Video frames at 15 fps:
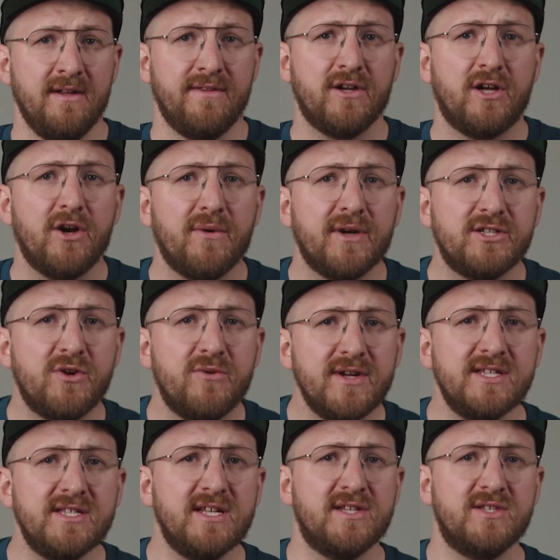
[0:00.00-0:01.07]
The
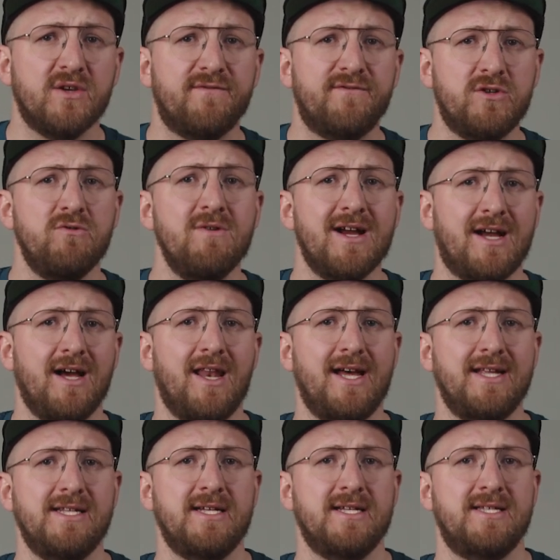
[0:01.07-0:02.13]
characteristics of Tuna
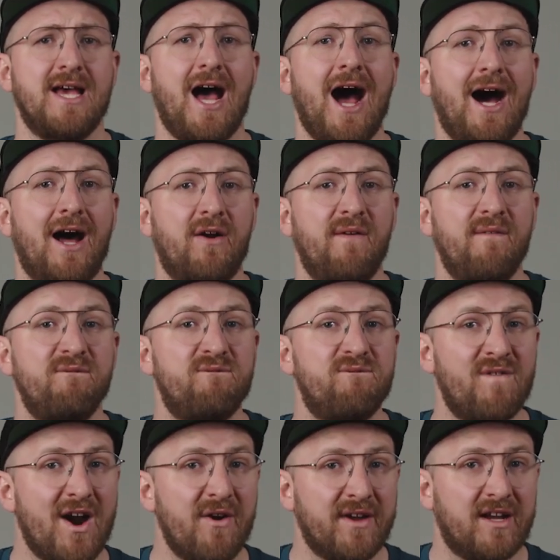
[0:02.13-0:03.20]
Calantas are
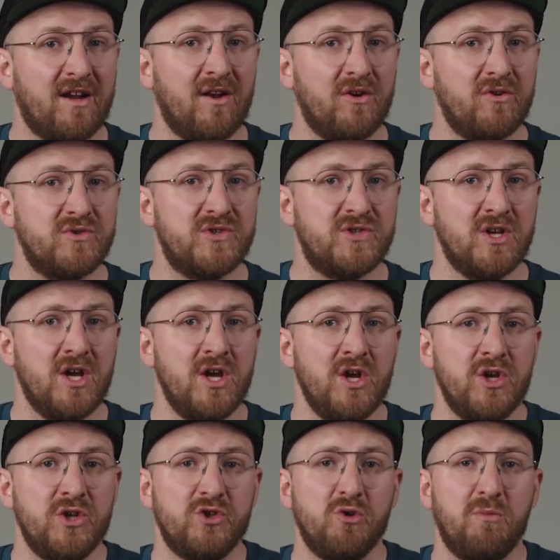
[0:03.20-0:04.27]
very close
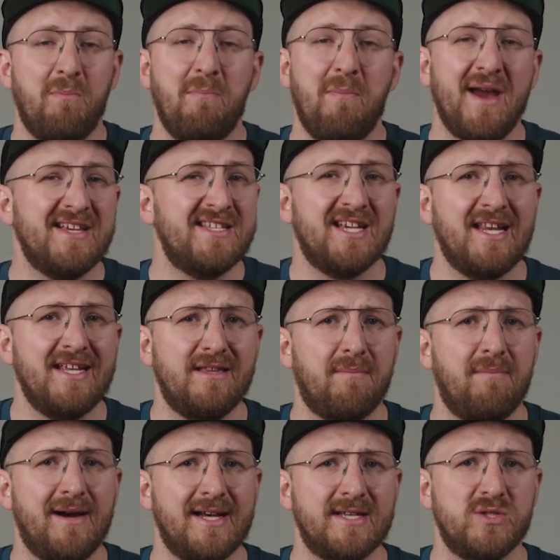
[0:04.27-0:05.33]
to basically the
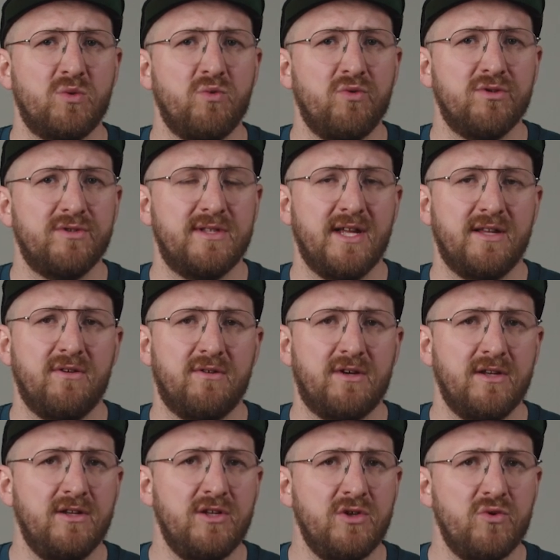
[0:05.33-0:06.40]
best wood that you
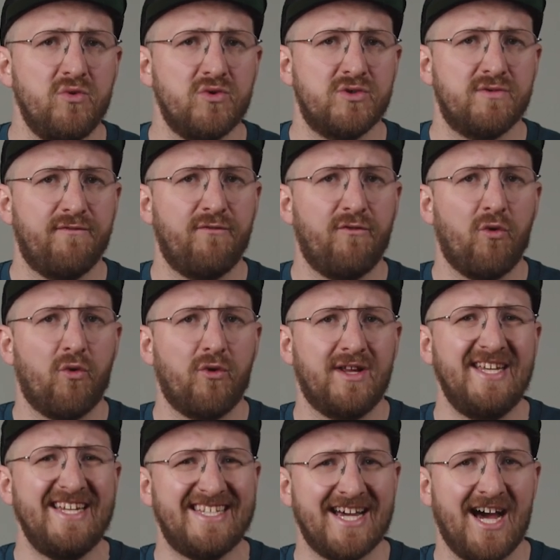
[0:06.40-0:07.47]
can use for
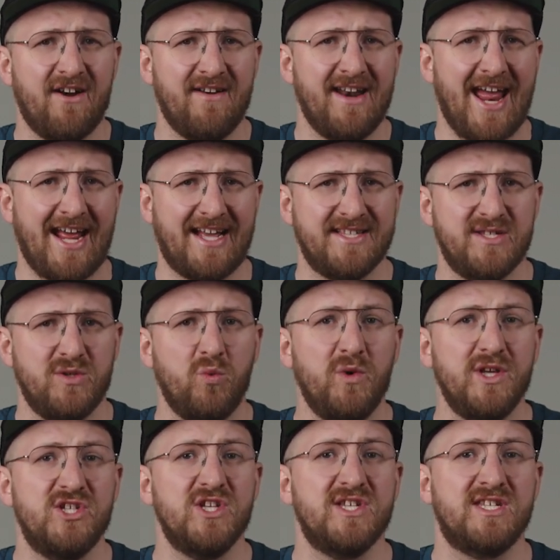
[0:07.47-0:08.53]
guitar necks,
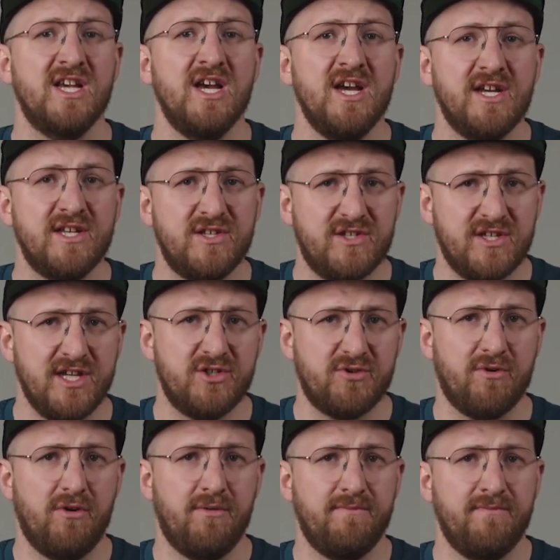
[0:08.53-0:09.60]
which is
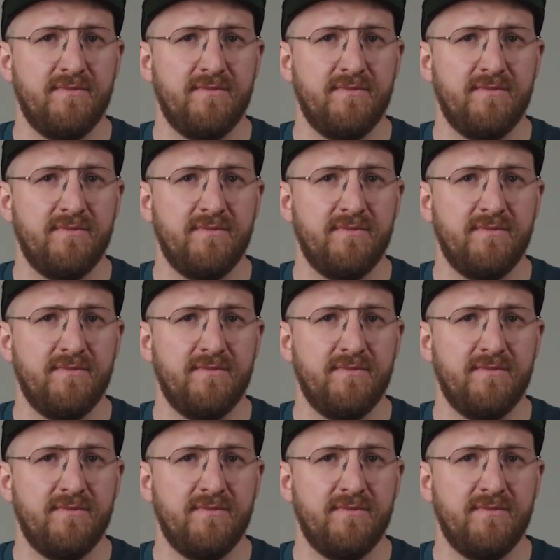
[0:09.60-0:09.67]
cedro.